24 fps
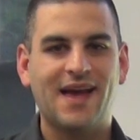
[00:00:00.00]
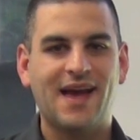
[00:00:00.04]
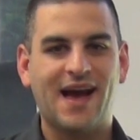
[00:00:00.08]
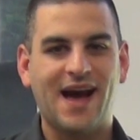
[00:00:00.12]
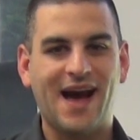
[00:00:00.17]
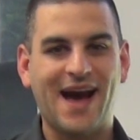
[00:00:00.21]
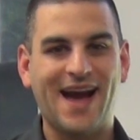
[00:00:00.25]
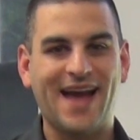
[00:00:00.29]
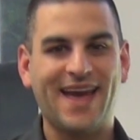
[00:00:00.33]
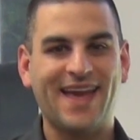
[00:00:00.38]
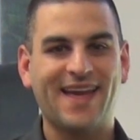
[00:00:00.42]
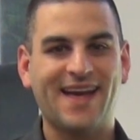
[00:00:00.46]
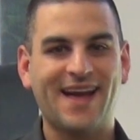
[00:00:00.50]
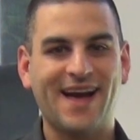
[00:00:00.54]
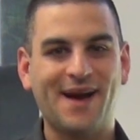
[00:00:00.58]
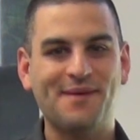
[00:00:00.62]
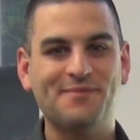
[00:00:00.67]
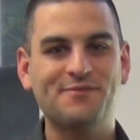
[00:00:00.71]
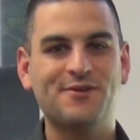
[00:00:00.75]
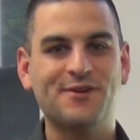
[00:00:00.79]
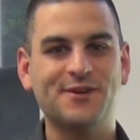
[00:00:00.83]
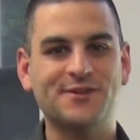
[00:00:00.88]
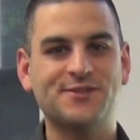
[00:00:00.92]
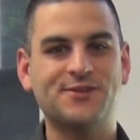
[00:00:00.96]
Hi,
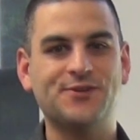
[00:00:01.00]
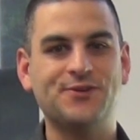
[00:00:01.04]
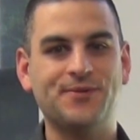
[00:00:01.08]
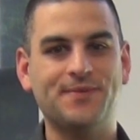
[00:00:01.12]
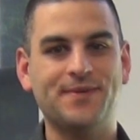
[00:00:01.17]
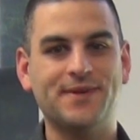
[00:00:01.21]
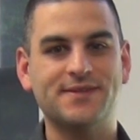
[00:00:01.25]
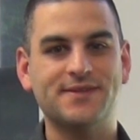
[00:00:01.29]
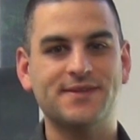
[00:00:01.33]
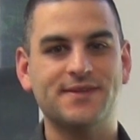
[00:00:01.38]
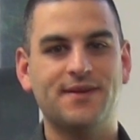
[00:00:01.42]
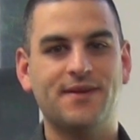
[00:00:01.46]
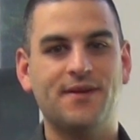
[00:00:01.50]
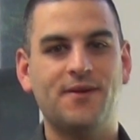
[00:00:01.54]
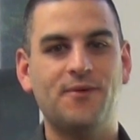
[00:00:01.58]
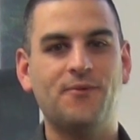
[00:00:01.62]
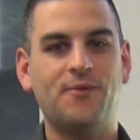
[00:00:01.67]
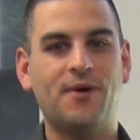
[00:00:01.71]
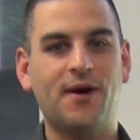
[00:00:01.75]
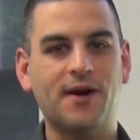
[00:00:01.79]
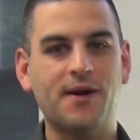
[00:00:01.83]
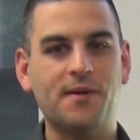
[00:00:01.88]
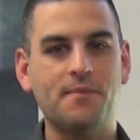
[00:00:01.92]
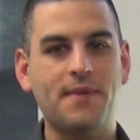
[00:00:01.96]
I'm Chris Gumas.
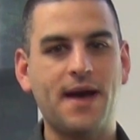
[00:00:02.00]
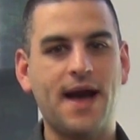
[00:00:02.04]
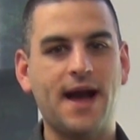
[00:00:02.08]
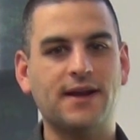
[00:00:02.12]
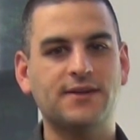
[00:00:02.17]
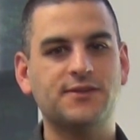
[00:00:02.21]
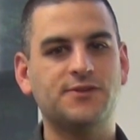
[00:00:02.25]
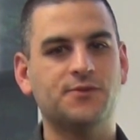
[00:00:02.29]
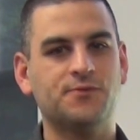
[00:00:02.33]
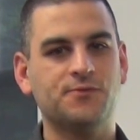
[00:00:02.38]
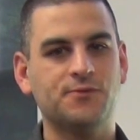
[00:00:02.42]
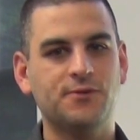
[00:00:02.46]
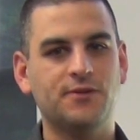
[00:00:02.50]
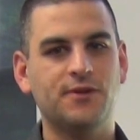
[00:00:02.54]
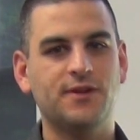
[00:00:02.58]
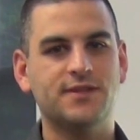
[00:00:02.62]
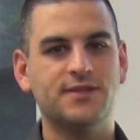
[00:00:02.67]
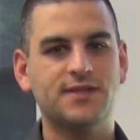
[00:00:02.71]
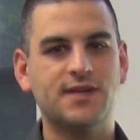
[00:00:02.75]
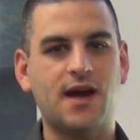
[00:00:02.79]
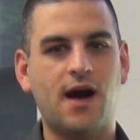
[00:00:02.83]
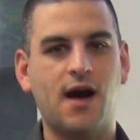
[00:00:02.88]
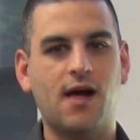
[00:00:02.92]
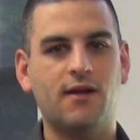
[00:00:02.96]
Welcome back to
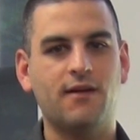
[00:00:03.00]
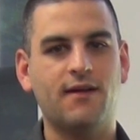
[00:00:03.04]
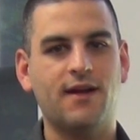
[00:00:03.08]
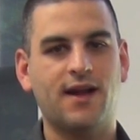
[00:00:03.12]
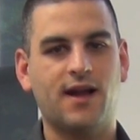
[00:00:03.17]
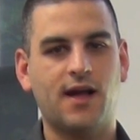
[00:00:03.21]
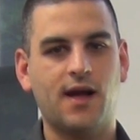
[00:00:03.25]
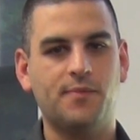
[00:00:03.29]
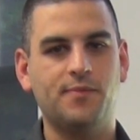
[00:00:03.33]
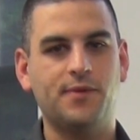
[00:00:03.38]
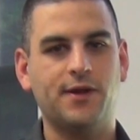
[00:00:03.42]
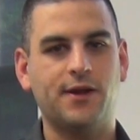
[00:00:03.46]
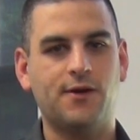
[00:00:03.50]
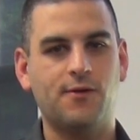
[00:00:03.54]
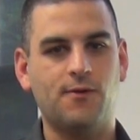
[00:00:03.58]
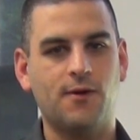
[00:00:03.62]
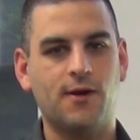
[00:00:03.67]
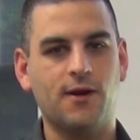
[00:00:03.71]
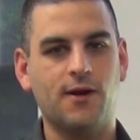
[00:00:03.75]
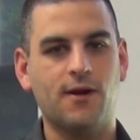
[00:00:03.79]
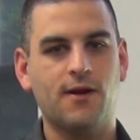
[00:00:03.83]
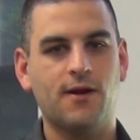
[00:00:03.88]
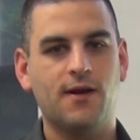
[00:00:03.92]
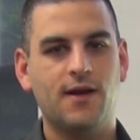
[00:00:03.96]
Ruland's Collar and Coupling
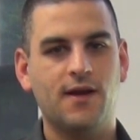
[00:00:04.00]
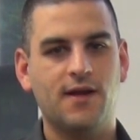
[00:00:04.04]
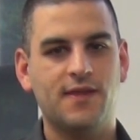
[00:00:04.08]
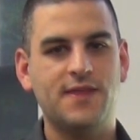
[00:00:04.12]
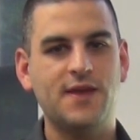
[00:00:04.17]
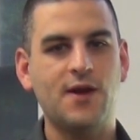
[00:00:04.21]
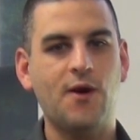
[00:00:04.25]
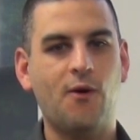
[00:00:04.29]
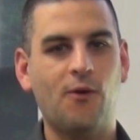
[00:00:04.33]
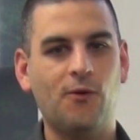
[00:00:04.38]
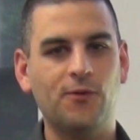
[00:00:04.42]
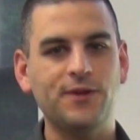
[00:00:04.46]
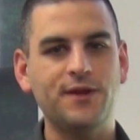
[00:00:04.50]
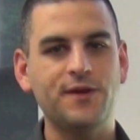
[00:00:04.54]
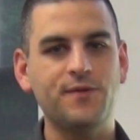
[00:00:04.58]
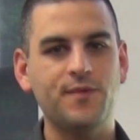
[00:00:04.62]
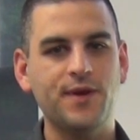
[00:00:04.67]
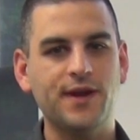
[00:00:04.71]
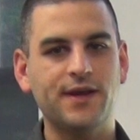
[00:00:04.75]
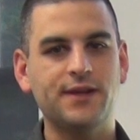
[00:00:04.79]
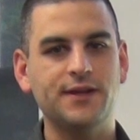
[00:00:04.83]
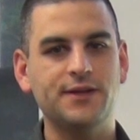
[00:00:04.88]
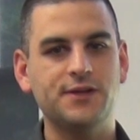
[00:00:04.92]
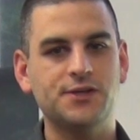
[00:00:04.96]
Corner, the only
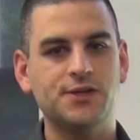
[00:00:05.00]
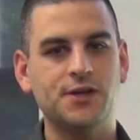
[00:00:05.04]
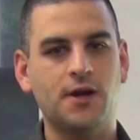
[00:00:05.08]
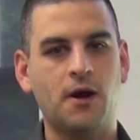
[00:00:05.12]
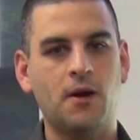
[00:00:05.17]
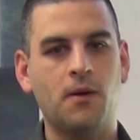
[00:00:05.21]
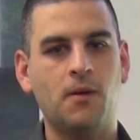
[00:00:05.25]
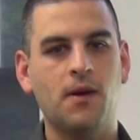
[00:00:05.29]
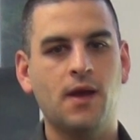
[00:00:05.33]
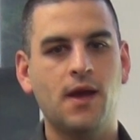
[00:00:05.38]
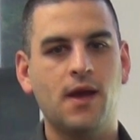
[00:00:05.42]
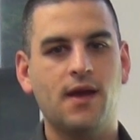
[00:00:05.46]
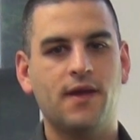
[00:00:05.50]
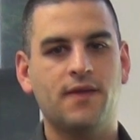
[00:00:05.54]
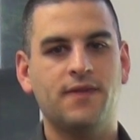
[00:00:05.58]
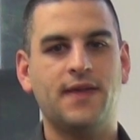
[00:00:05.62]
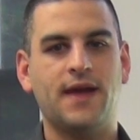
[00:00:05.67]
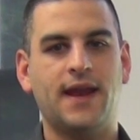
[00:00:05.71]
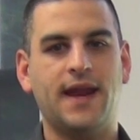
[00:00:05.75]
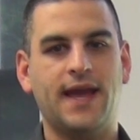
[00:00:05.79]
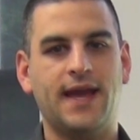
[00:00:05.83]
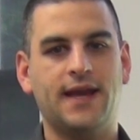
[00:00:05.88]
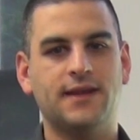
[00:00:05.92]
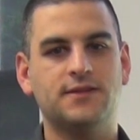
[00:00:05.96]
weekly show
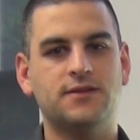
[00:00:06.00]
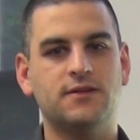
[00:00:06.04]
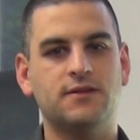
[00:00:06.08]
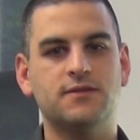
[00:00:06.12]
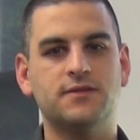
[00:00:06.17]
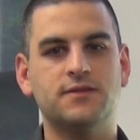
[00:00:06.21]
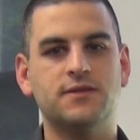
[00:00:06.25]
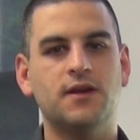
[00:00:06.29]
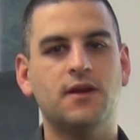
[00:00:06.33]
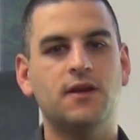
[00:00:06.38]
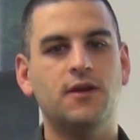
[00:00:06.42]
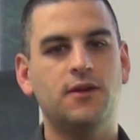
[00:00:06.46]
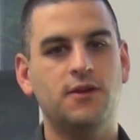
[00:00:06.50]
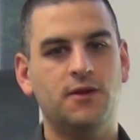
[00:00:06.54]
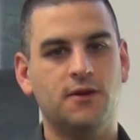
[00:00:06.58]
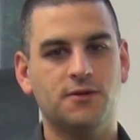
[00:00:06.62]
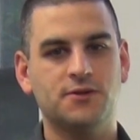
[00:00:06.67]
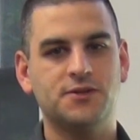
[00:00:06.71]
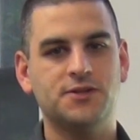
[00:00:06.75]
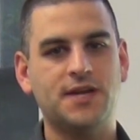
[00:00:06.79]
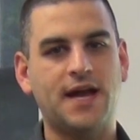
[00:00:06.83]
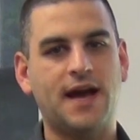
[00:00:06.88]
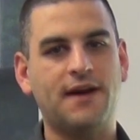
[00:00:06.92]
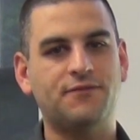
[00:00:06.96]
that answers
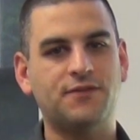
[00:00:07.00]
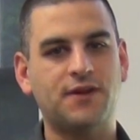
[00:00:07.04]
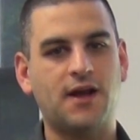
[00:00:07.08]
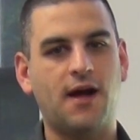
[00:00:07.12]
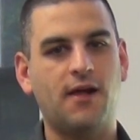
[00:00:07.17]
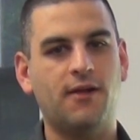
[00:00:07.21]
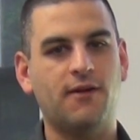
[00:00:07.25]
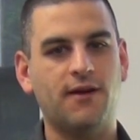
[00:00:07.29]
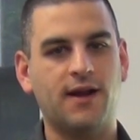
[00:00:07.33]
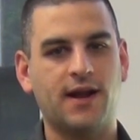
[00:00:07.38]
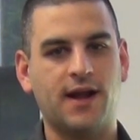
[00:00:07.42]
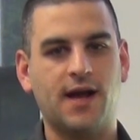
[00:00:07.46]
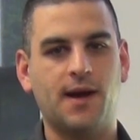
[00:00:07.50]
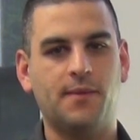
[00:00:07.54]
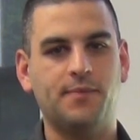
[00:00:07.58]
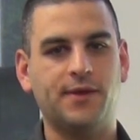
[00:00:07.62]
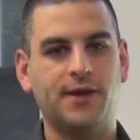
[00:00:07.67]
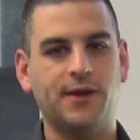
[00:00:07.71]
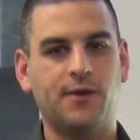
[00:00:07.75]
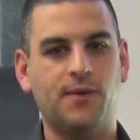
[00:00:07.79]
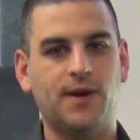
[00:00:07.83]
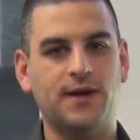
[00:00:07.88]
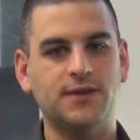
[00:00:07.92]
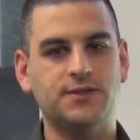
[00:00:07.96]
your shaft collar and
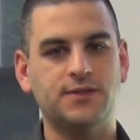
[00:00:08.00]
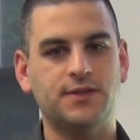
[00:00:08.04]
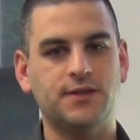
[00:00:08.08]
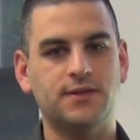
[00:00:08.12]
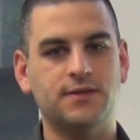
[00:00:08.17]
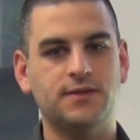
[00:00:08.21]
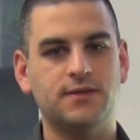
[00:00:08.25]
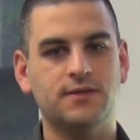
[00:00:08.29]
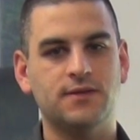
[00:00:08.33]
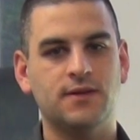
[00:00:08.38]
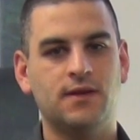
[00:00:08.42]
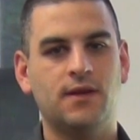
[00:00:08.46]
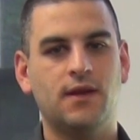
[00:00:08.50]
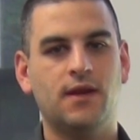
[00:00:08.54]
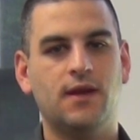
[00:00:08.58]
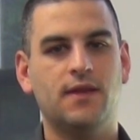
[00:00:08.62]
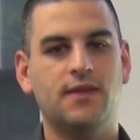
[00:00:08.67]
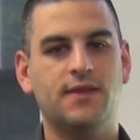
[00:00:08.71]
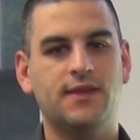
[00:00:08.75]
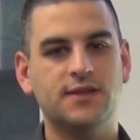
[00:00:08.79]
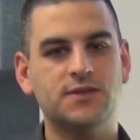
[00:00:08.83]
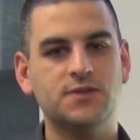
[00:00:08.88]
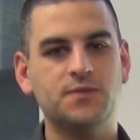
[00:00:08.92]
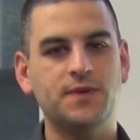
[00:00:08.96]
coupling question.
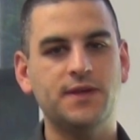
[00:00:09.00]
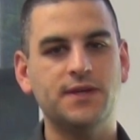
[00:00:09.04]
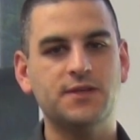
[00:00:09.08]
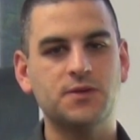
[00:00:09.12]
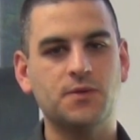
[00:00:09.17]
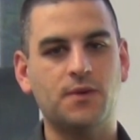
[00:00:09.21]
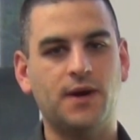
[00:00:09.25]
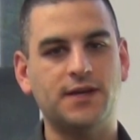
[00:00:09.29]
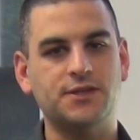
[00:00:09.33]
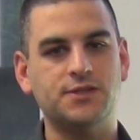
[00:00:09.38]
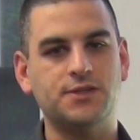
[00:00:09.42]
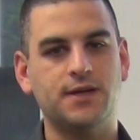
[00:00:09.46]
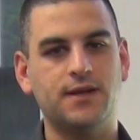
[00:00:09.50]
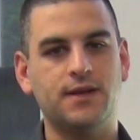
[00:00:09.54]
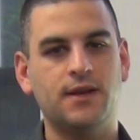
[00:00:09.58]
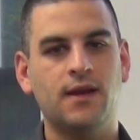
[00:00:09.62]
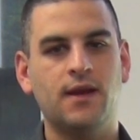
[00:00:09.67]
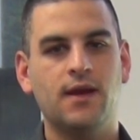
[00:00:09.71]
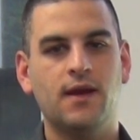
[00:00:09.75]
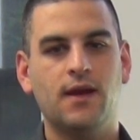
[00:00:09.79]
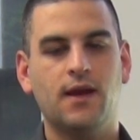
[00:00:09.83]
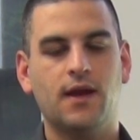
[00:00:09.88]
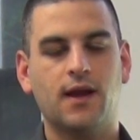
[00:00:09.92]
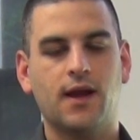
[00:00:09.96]
This week's question
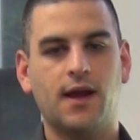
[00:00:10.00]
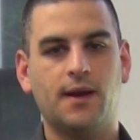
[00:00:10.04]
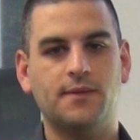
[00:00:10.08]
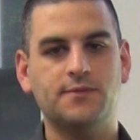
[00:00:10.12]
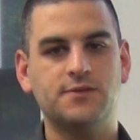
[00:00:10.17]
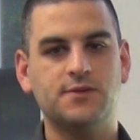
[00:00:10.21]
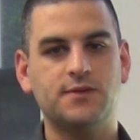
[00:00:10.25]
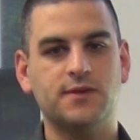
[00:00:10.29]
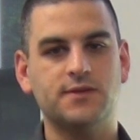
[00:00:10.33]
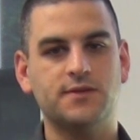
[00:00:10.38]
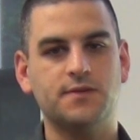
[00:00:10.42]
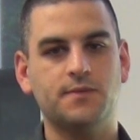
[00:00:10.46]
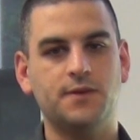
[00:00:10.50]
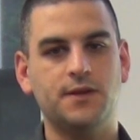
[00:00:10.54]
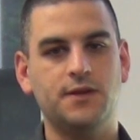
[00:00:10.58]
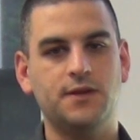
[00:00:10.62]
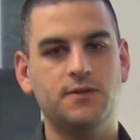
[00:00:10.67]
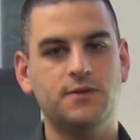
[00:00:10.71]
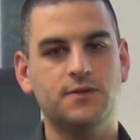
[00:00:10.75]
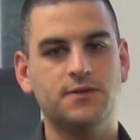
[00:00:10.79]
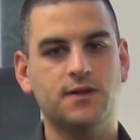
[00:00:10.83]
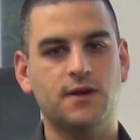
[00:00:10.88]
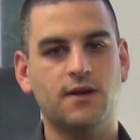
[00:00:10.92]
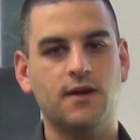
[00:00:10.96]
comes to us from a
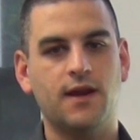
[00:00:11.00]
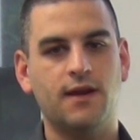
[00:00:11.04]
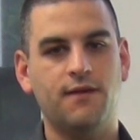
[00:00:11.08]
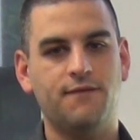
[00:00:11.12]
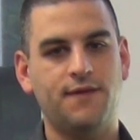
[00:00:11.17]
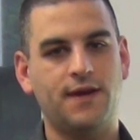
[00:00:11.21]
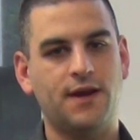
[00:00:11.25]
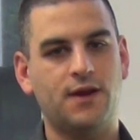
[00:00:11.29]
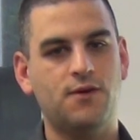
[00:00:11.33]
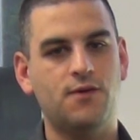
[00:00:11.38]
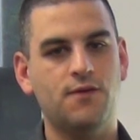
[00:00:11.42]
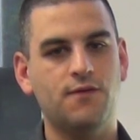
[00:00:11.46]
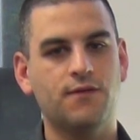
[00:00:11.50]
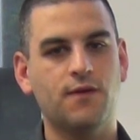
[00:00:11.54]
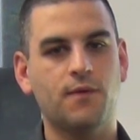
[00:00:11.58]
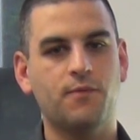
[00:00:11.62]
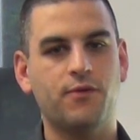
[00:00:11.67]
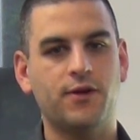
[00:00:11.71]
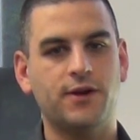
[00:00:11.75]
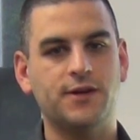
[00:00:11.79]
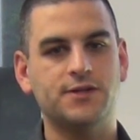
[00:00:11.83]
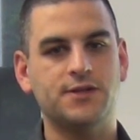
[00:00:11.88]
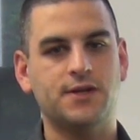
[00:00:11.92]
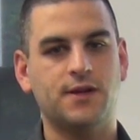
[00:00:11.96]
user in Vancouver,
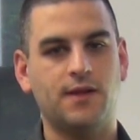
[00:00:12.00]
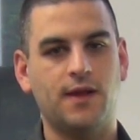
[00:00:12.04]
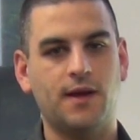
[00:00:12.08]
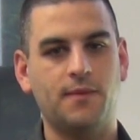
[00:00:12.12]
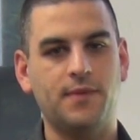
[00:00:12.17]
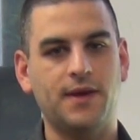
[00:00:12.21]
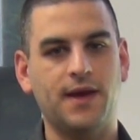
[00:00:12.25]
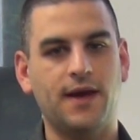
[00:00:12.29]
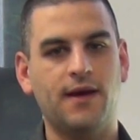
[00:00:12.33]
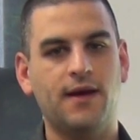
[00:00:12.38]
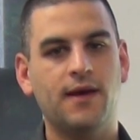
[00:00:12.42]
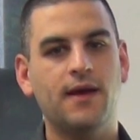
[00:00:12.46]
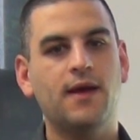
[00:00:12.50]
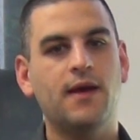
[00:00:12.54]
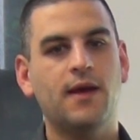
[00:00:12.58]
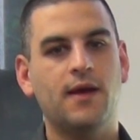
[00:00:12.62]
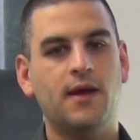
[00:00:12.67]
British Columbia.